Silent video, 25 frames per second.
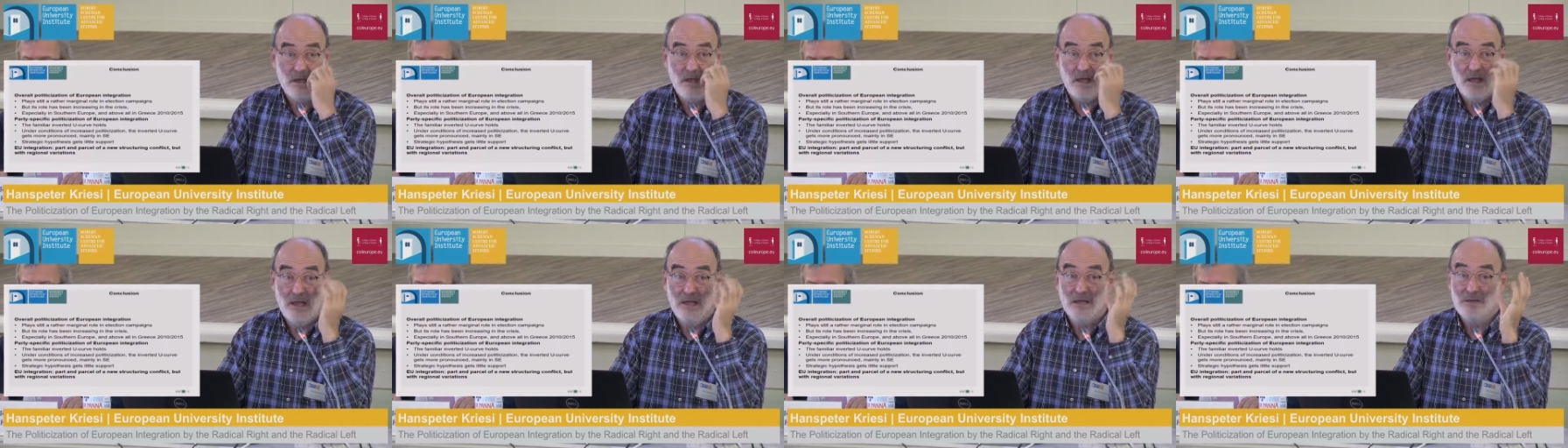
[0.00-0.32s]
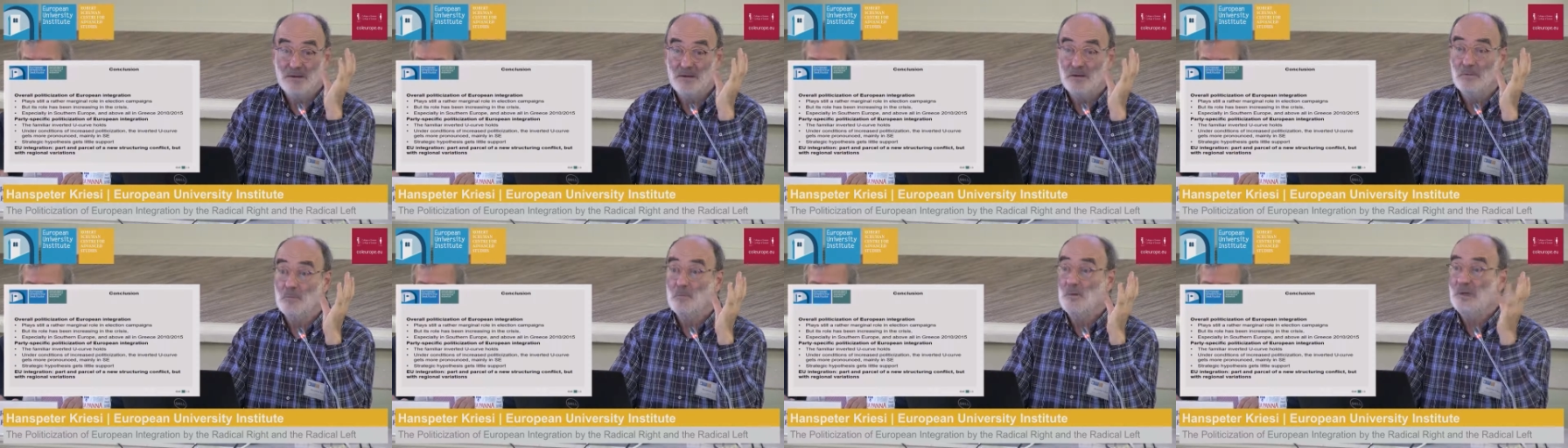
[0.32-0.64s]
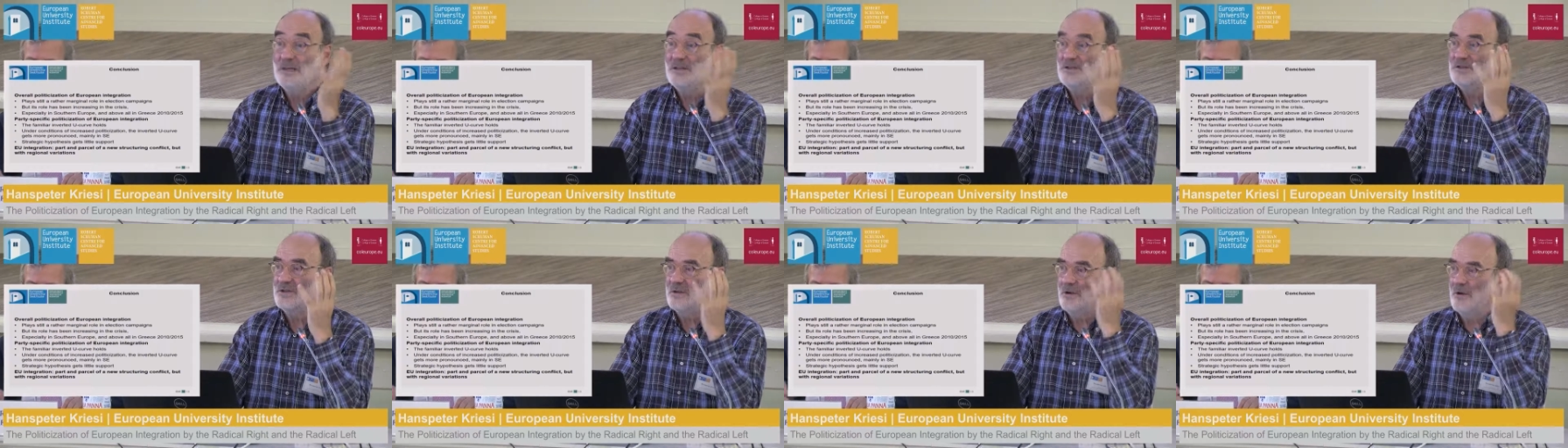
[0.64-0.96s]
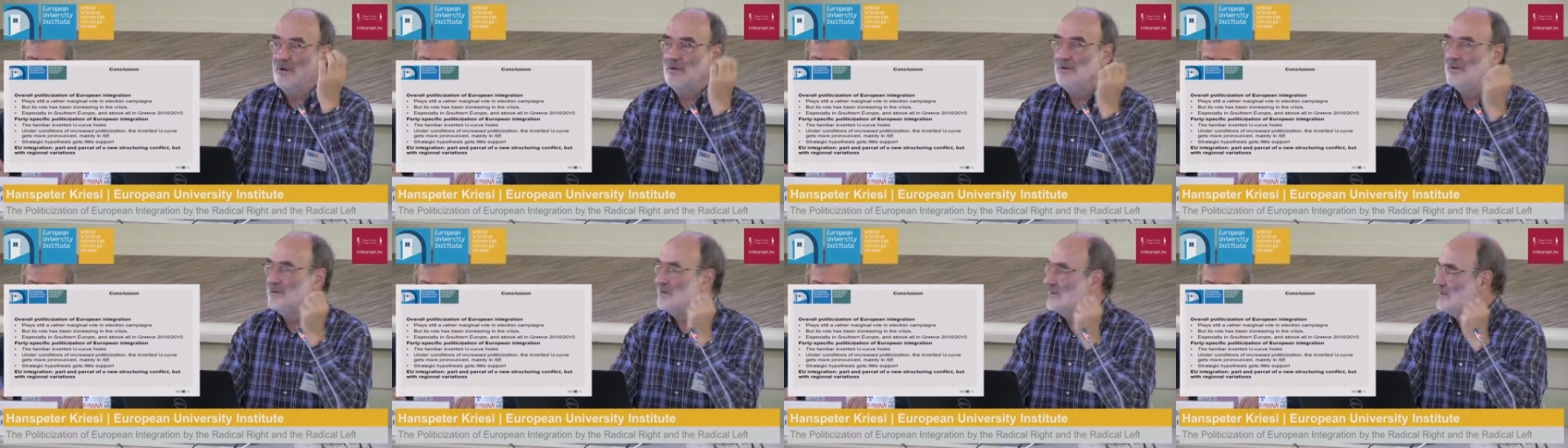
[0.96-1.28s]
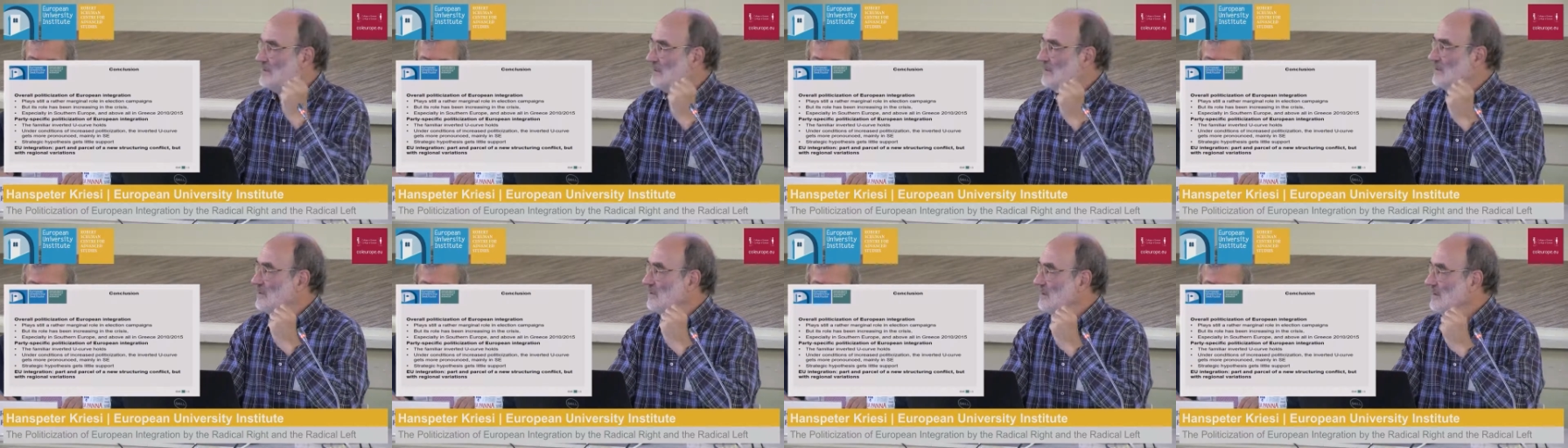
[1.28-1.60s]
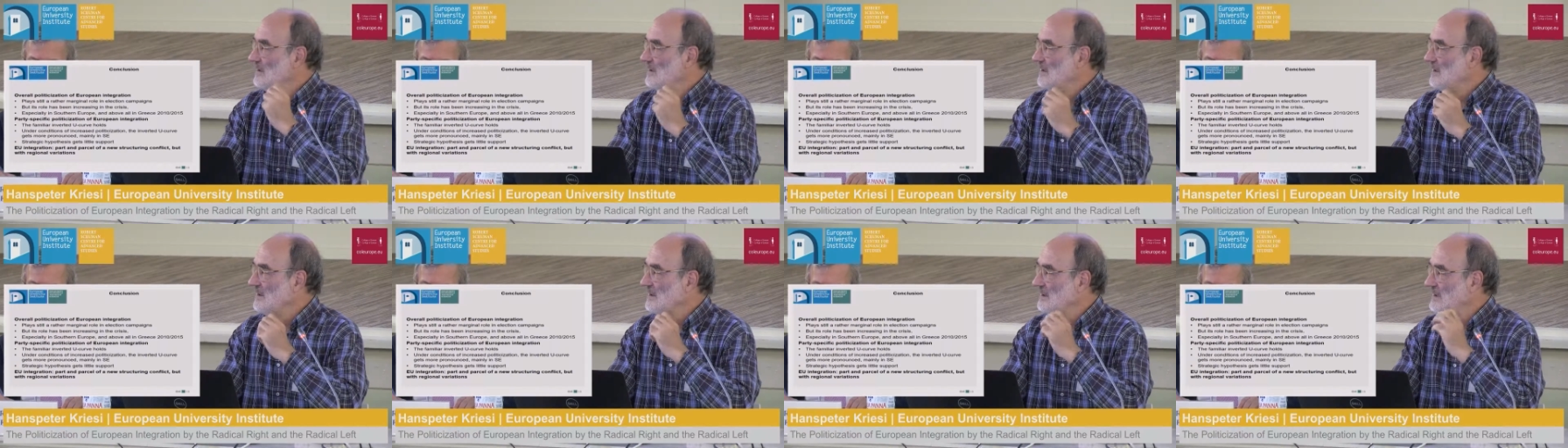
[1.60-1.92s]
and which also
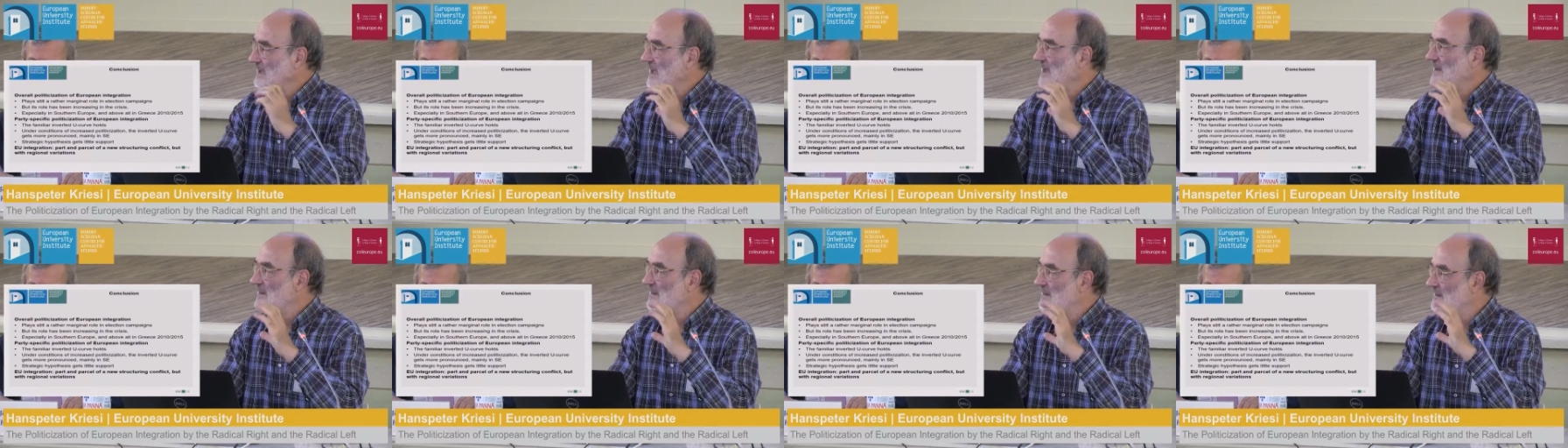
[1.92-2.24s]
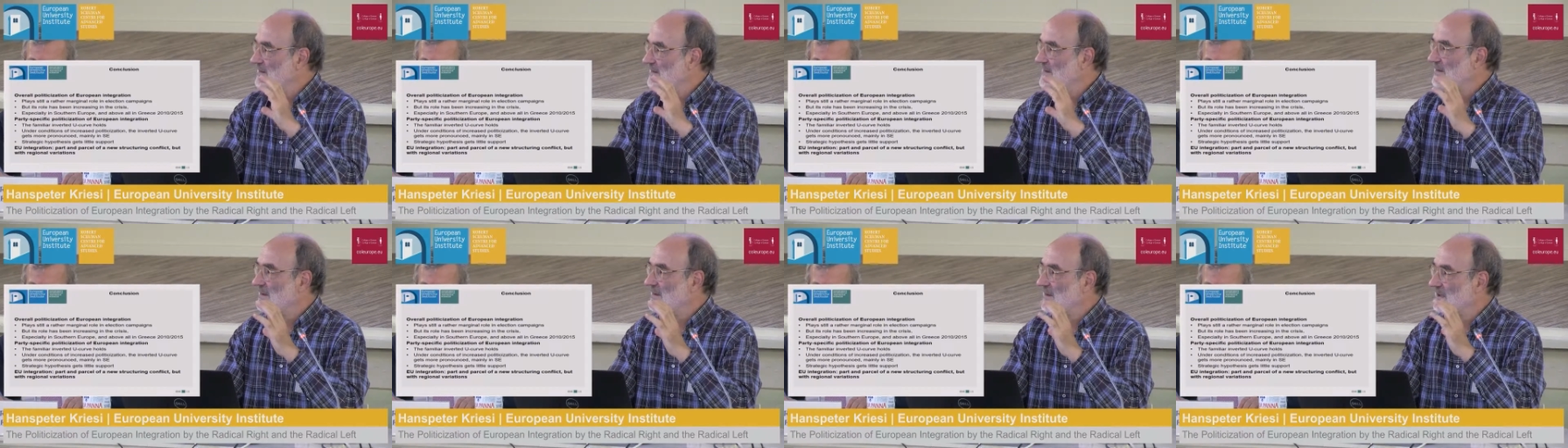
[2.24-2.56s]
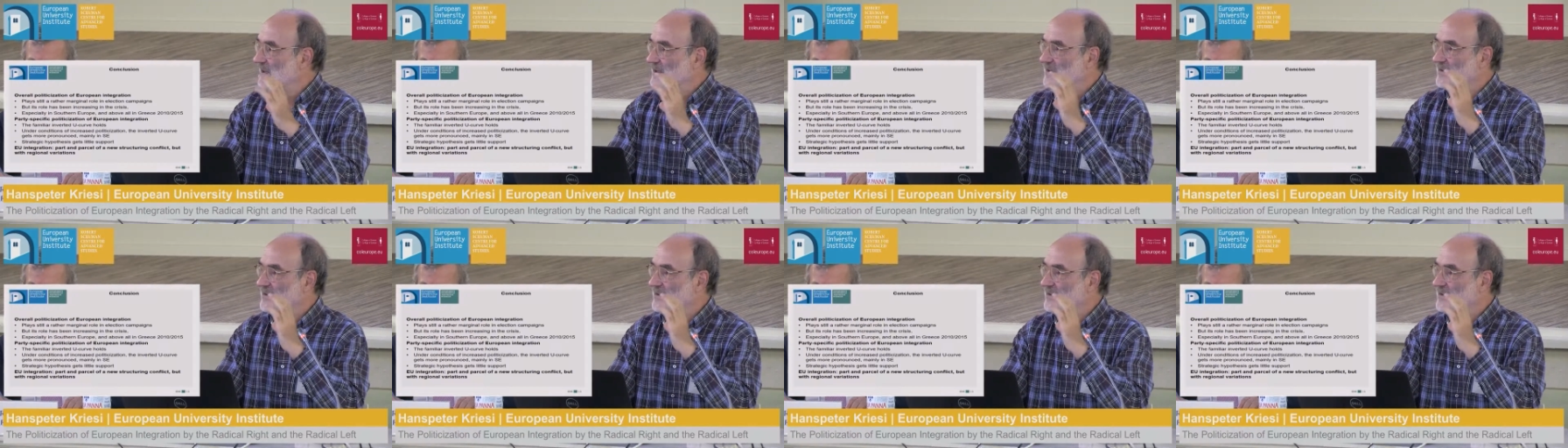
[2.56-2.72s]
gets uh,